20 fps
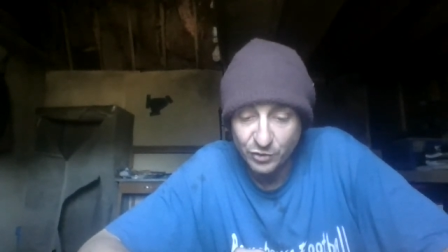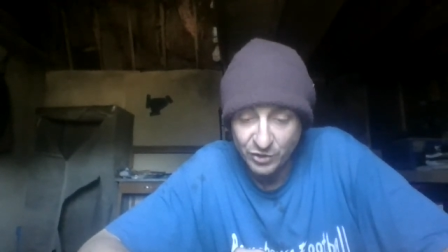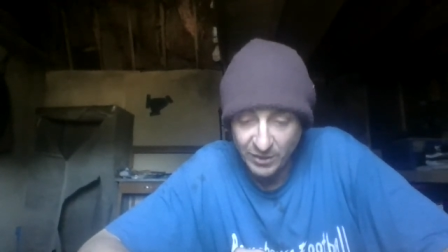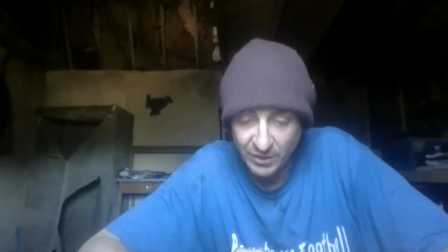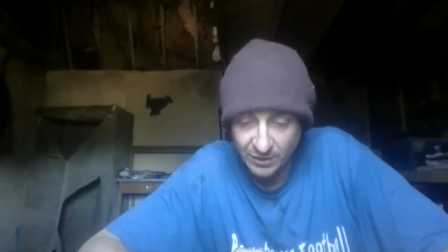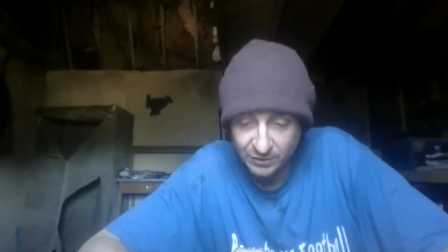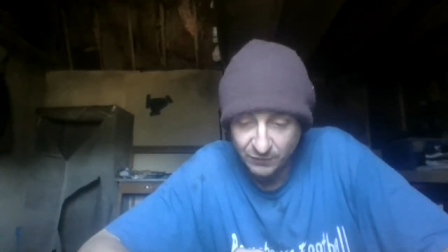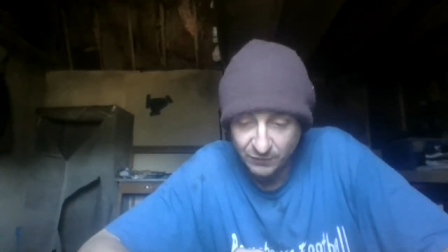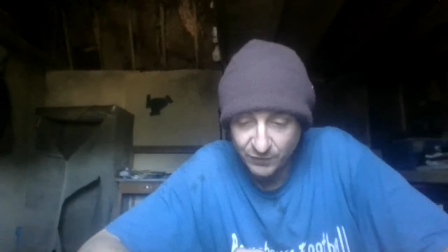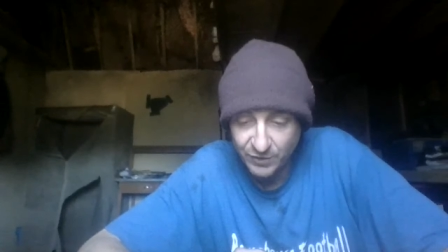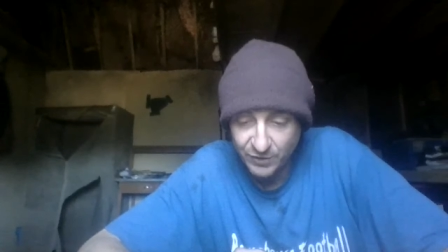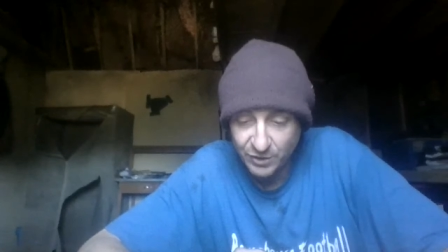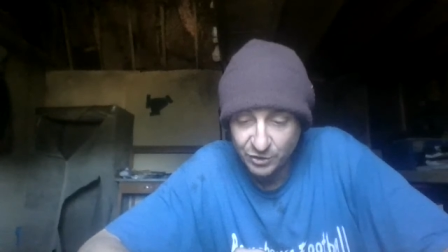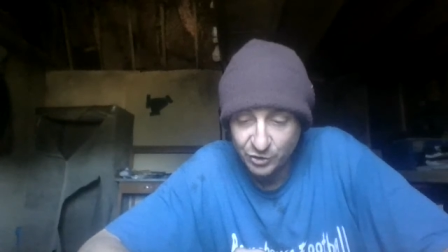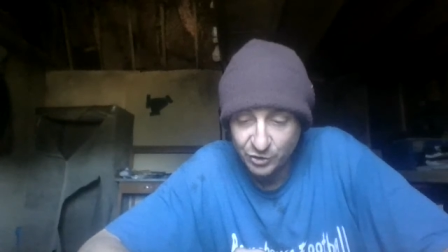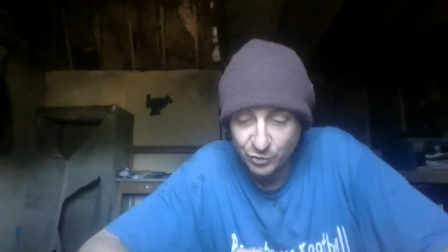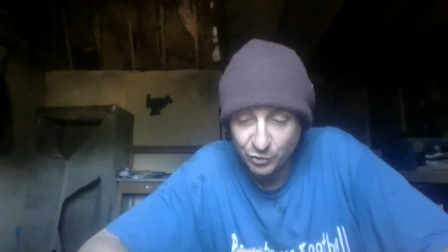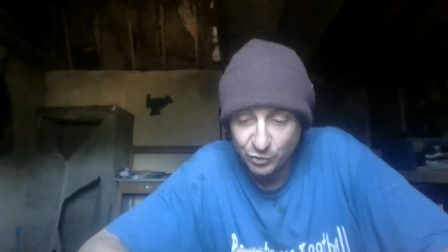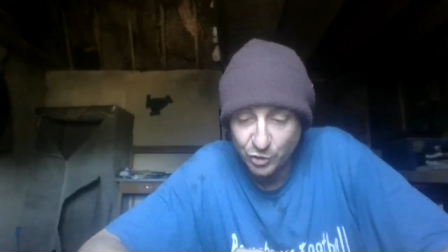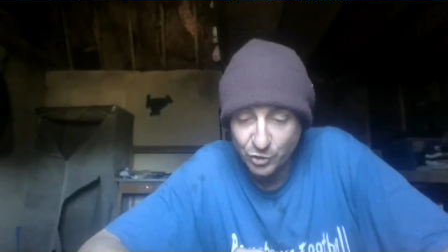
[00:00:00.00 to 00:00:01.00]
chance of
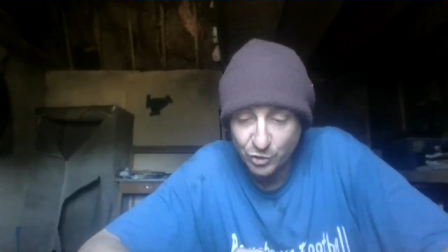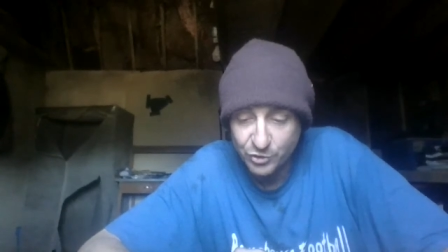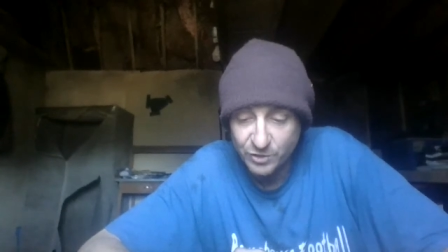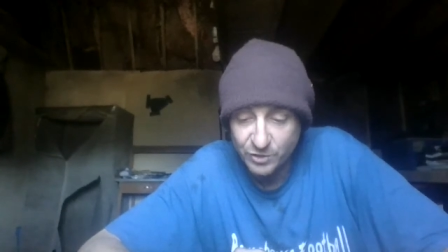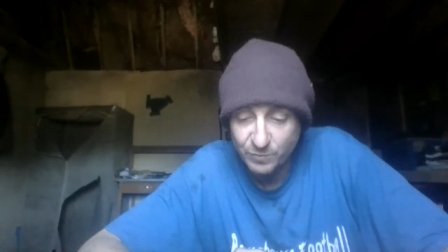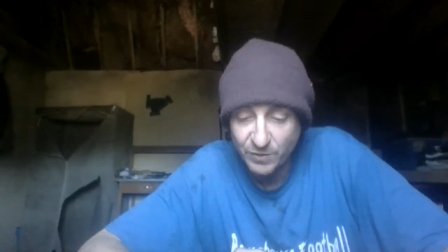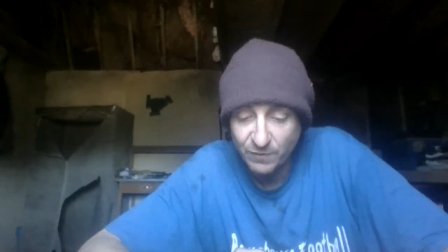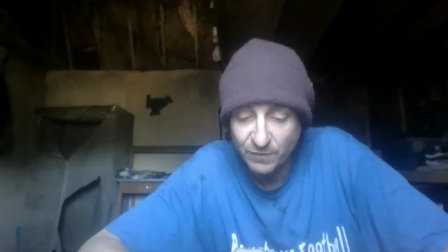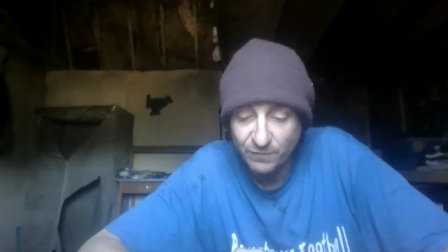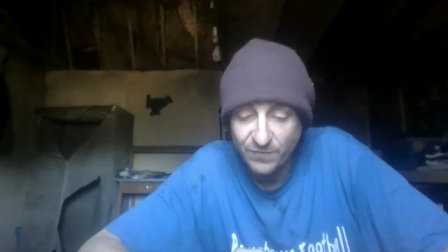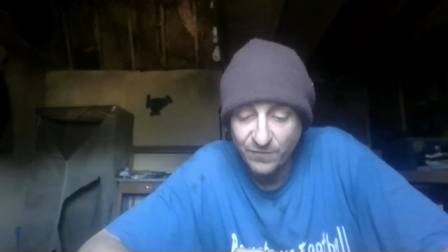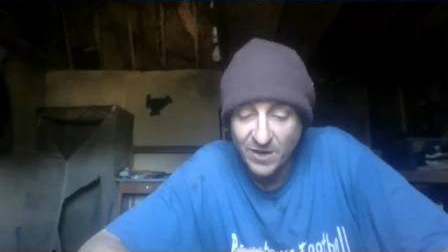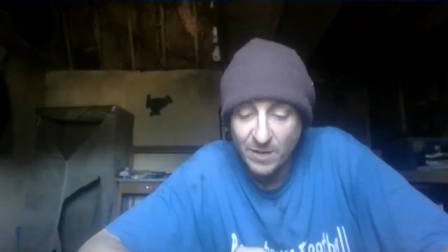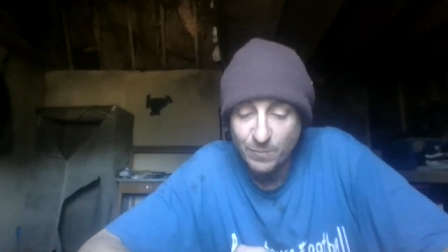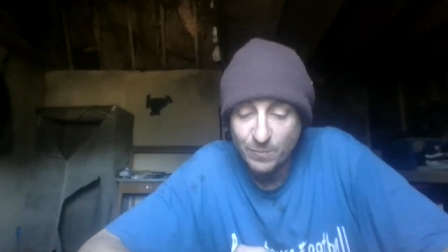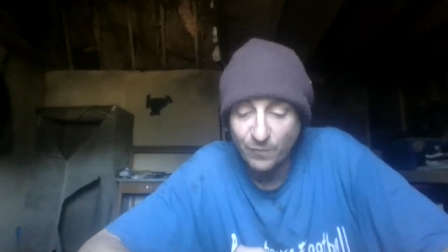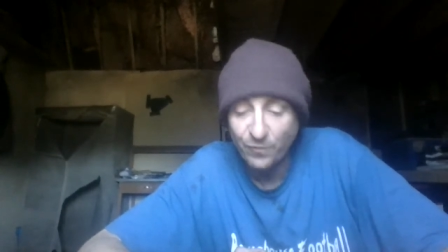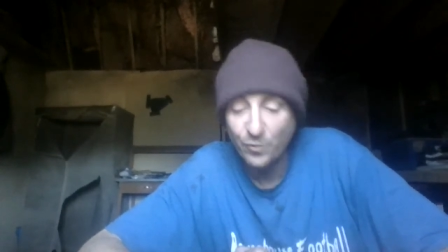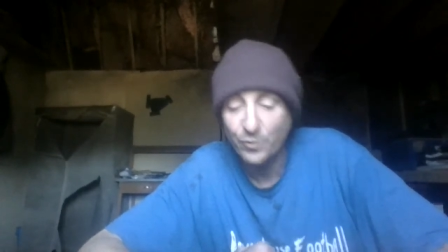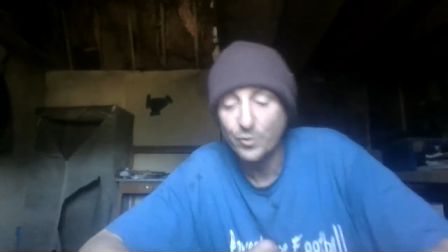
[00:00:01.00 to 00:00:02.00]
additional charges being
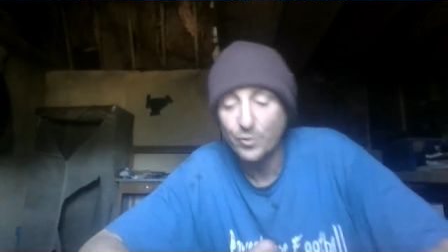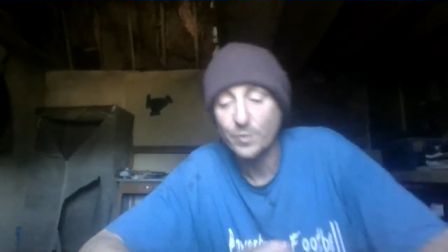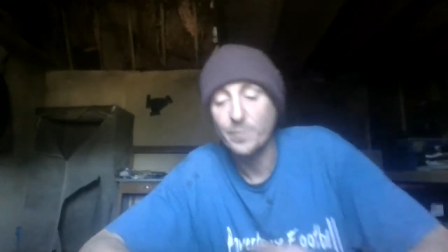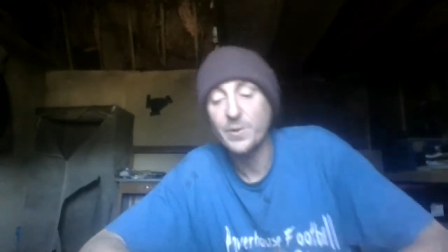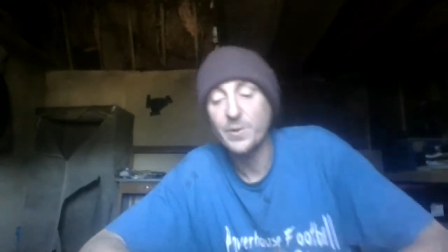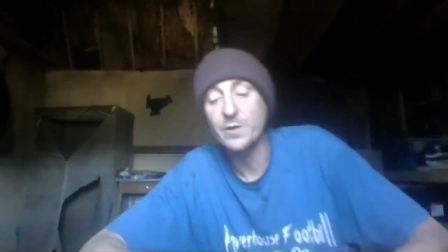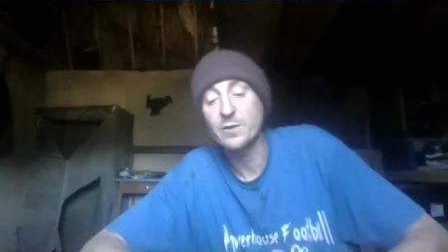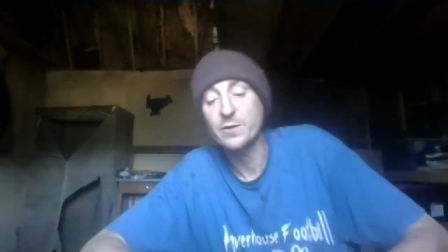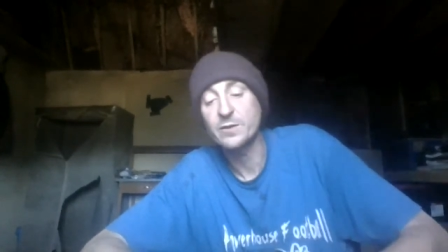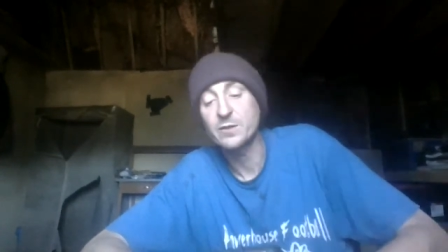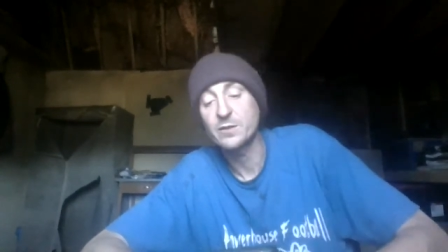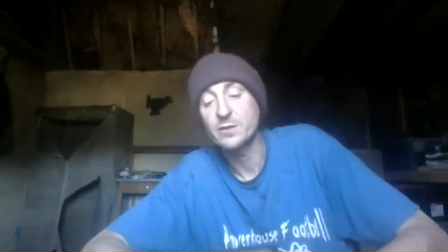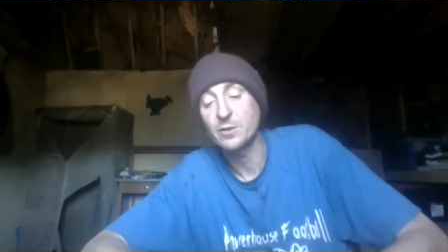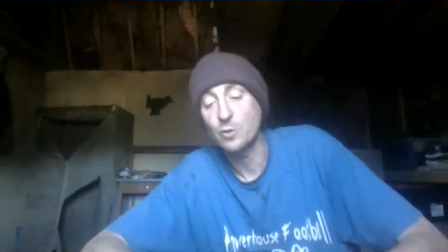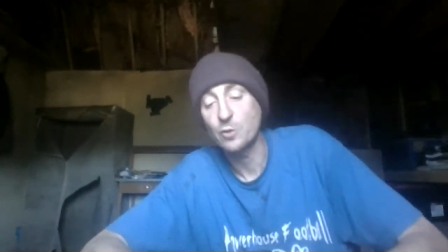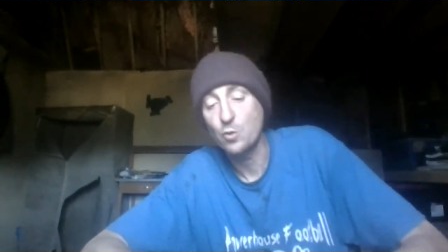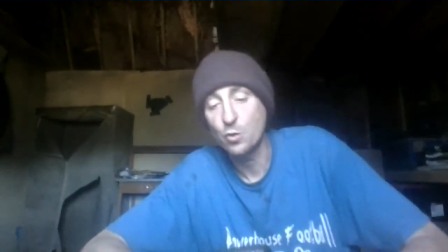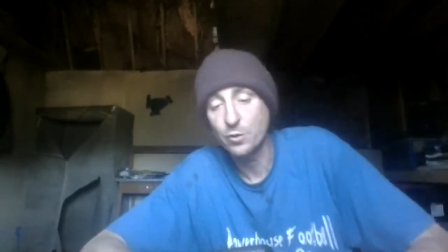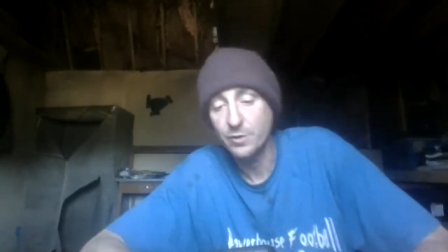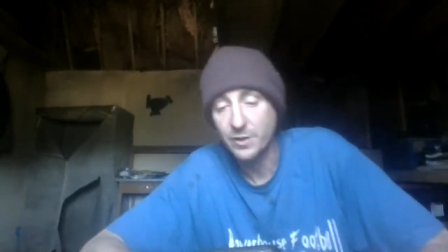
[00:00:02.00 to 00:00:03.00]
filed before their appearances in
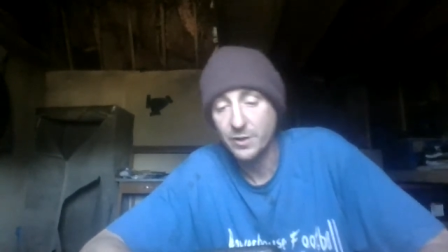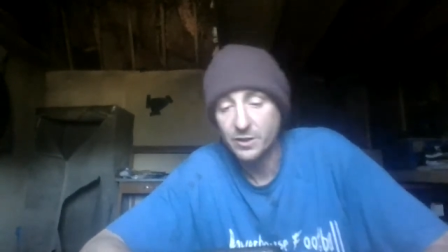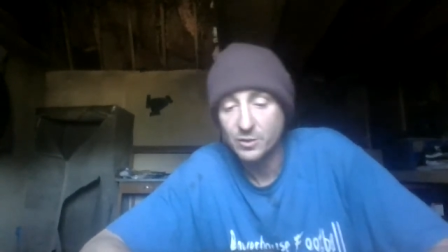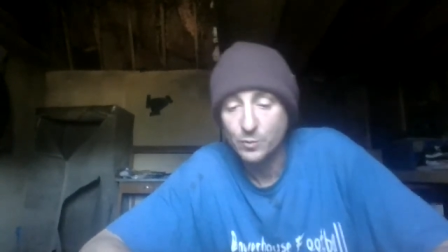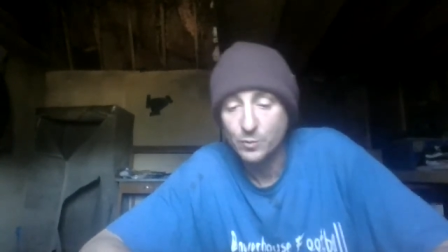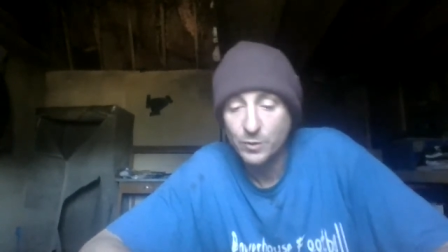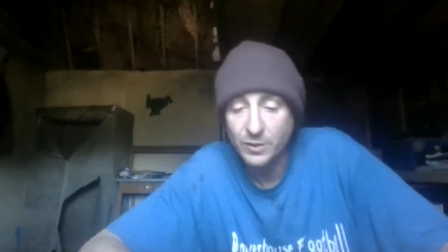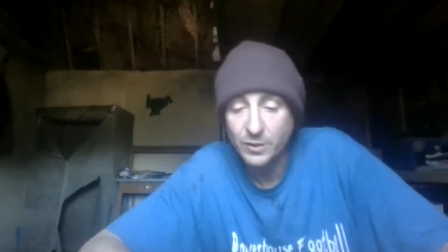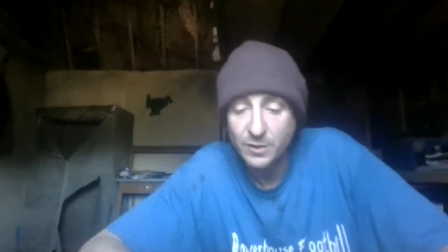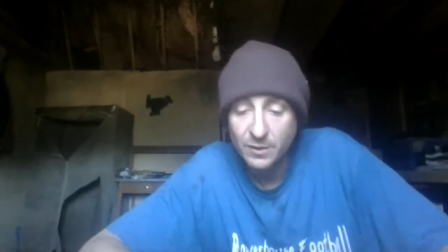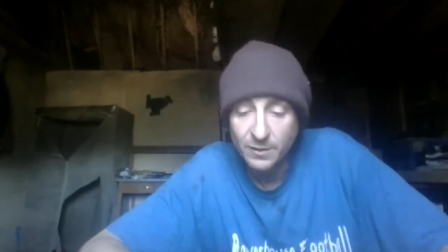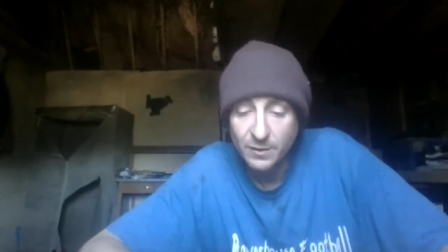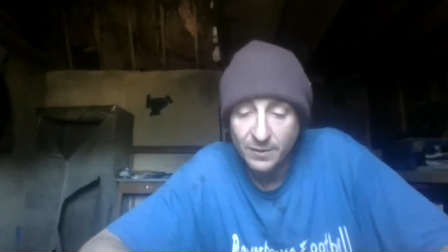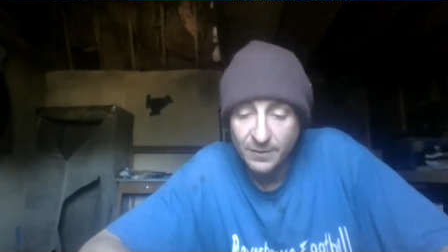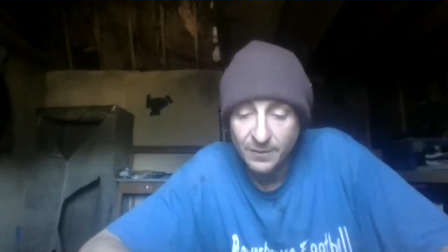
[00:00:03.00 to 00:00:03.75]
court next week.